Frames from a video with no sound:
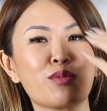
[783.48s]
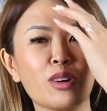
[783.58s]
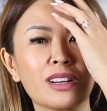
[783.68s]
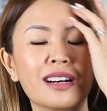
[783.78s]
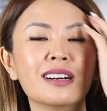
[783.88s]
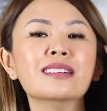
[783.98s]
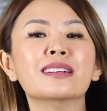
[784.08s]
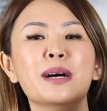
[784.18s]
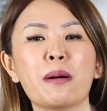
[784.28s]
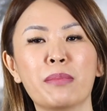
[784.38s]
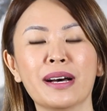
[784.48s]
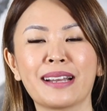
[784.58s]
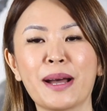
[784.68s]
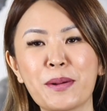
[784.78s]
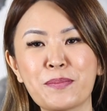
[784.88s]
rocker,
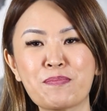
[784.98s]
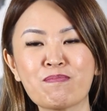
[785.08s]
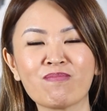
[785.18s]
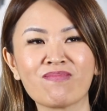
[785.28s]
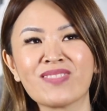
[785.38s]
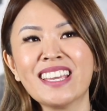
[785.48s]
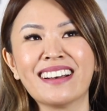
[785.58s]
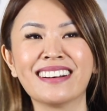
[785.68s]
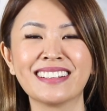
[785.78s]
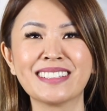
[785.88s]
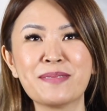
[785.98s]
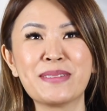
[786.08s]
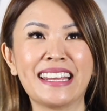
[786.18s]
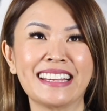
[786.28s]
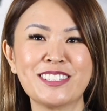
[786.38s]
but yeah. A
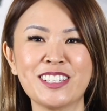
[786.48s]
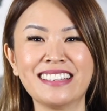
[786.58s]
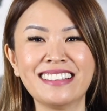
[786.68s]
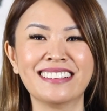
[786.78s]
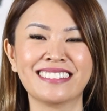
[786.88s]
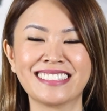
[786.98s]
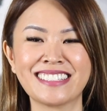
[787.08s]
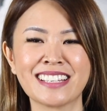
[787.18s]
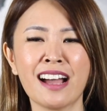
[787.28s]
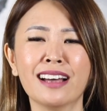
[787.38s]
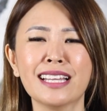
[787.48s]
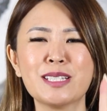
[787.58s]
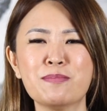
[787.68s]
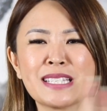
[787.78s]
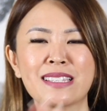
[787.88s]
bit edgy, and I like
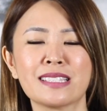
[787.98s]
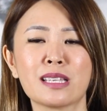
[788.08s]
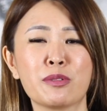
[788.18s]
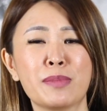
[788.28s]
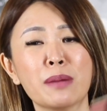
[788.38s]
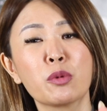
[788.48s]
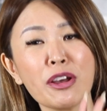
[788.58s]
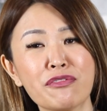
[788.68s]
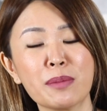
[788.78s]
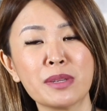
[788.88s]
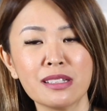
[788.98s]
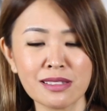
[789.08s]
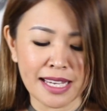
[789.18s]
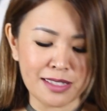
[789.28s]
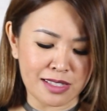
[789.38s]
to mix things up a bit. I'm quite feminine,
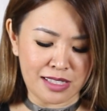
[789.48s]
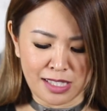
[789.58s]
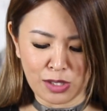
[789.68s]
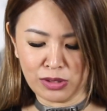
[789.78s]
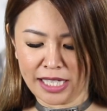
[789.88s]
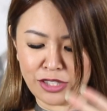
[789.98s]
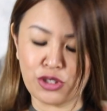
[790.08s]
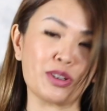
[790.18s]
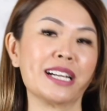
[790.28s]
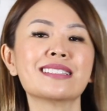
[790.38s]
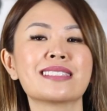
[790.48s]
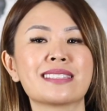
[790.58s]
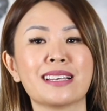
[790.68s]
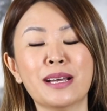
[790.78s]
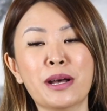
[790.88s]
hence it's still like a dress,
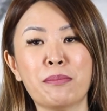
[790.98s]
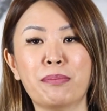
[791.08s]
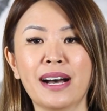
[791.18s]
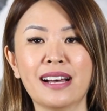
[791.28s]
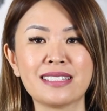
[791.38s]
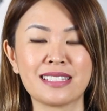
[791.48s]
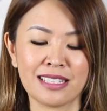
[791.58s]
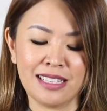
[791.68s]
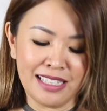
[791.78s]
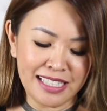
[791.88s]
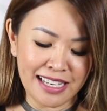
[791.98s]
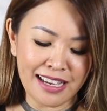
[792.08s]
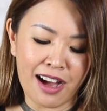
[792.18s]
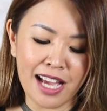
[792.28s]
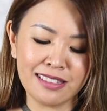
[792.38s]
but
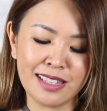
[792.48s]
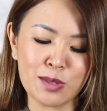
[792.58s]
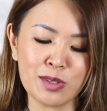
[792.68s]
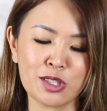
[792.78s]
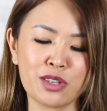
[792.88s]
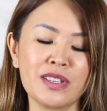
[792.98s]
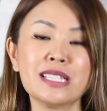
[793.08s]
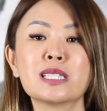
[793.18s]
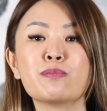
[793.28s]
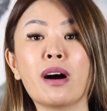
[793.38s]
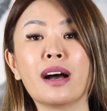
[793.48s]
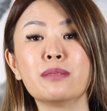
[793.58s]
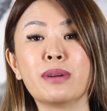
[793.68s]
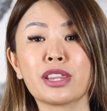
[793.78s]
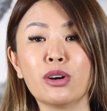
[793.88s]
yeah, this was sort of
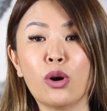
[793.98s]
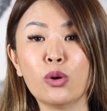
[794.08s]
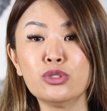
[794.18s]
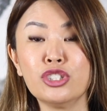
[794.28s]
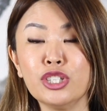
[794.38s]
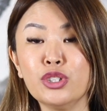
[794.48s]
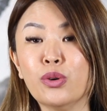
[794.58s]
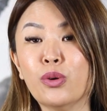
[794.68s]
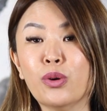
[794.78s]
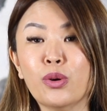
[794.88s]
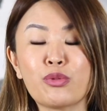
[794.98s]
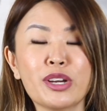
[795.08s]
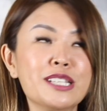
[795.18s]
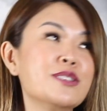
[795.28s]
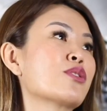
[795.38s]
inspired by the whole Dior
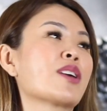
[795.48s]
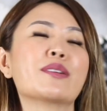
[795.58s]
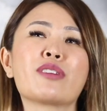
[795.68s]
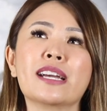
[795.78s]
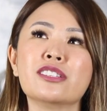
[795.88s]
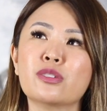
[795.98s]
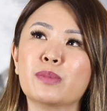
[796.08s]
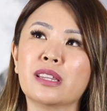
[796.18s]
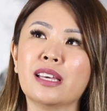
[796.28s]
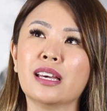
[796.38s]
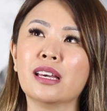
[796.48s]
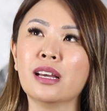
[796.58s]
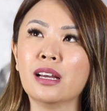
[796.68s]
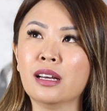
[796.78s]
ready-to-wear range, but their